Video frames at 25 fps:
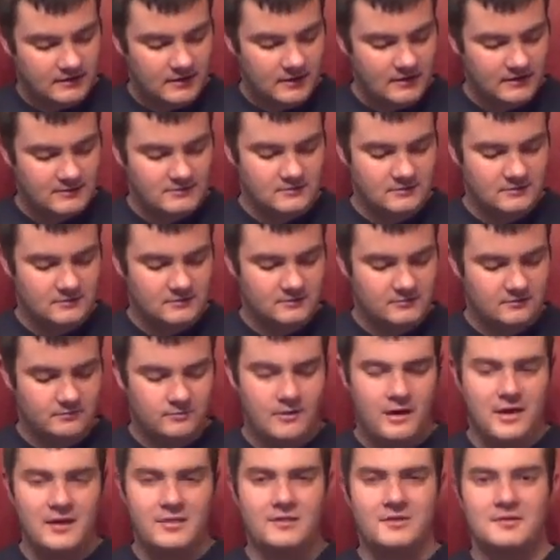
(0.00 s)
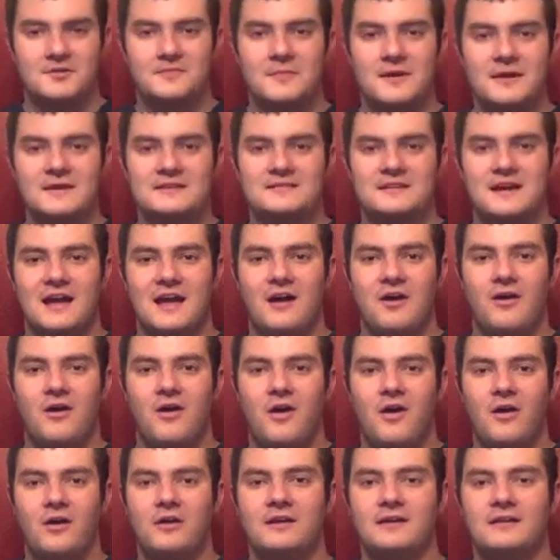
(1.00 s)
It's rather amazing how
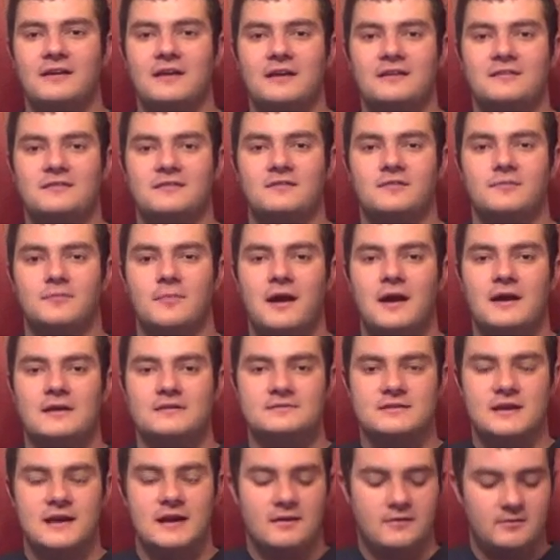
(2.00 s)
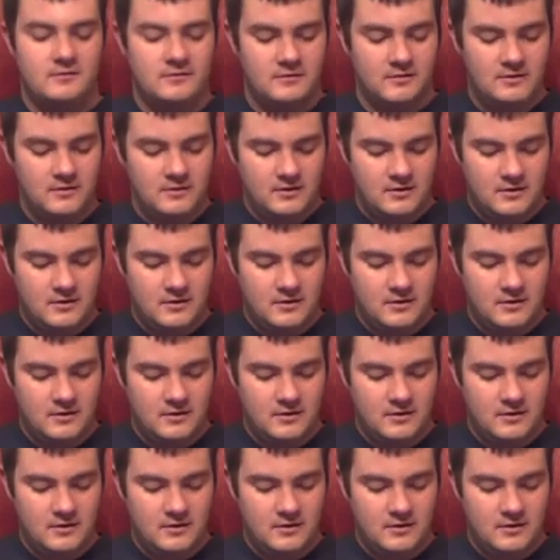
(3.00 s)
hard it kicks the brass out.